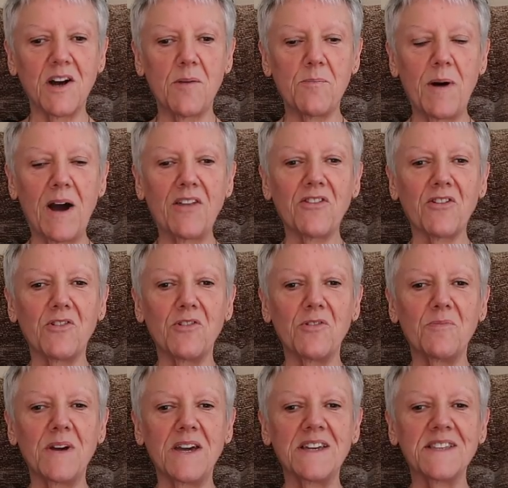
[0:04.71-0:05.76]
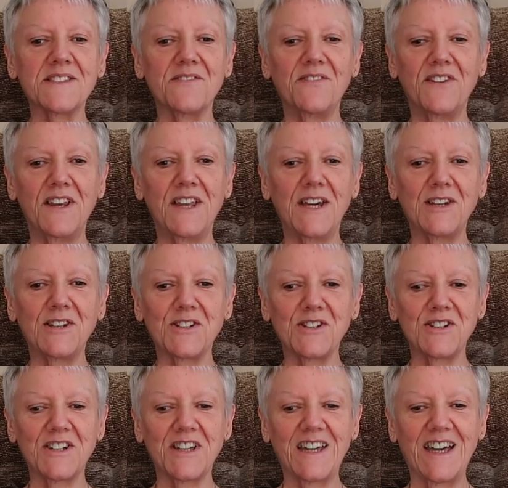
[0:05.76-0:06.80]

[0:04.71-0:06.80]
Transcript: Our bathroom is finished